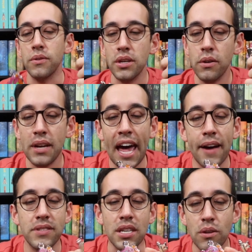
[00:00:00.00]
you don't
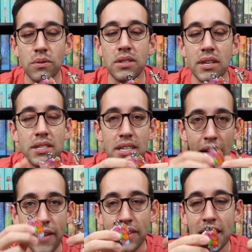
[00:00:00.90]
have to use this
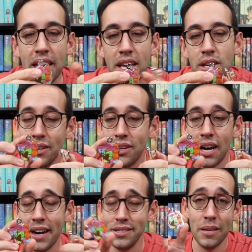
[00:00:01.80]
on the key. You could
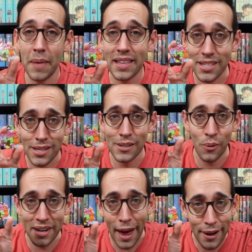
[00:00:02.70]
honestly make this into
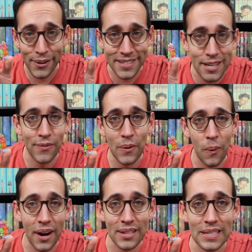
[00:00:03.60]
a necklace if you
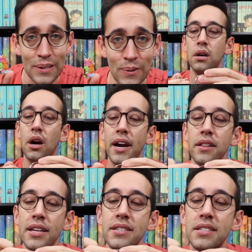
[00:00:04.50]
wanted to. All right,
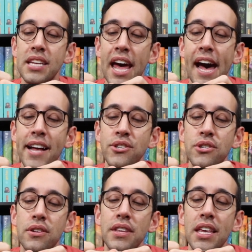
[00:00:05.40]
let's
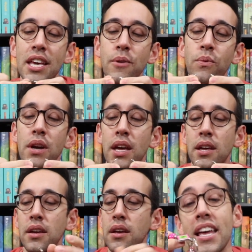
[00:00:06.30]
attach the key
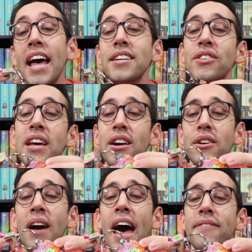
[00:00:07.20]
ring. And there
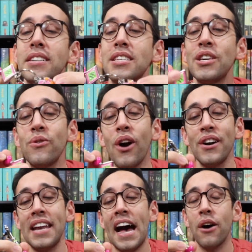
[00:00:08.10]
you have it. You are
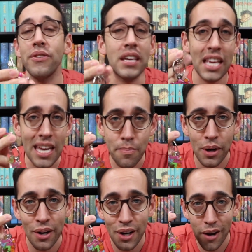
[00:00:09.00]
now the
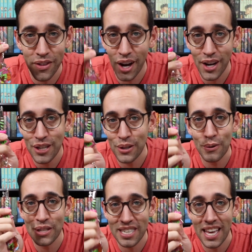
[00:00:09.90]
keeper of the Honeydukes